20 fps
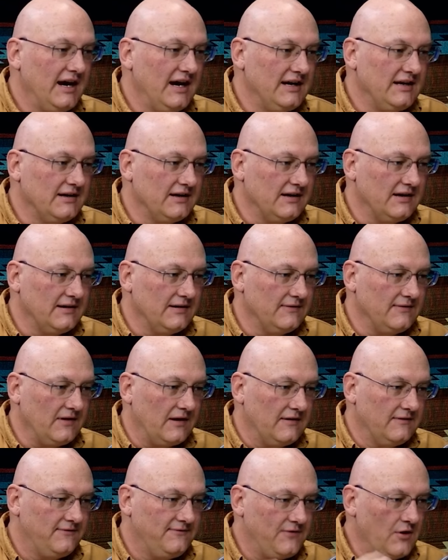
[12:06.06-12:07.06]
of,
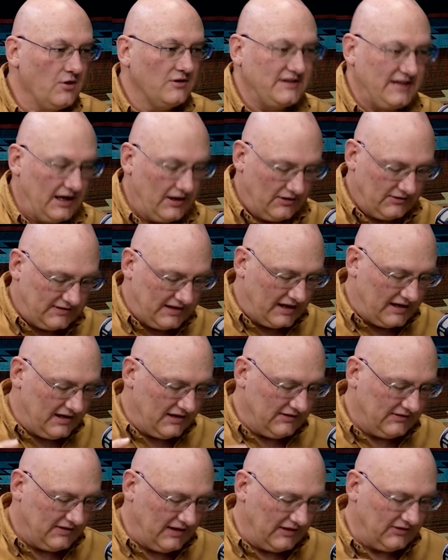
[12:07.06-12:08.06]
of folk tales that
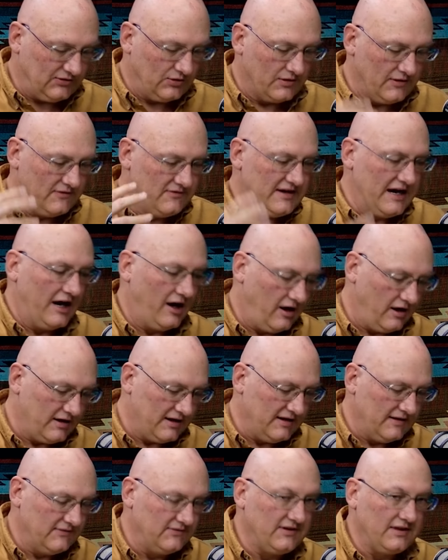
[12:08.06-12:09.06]
is these sort of
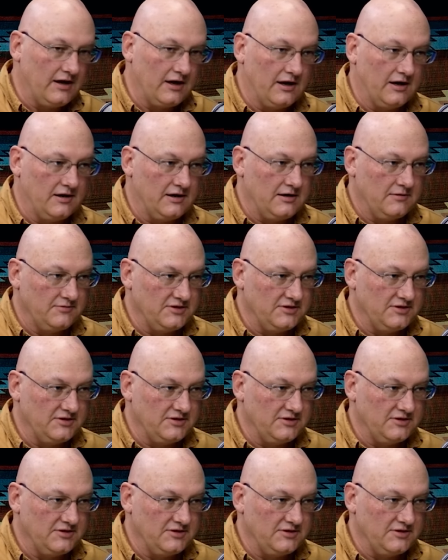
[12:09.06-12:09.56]
narratives that are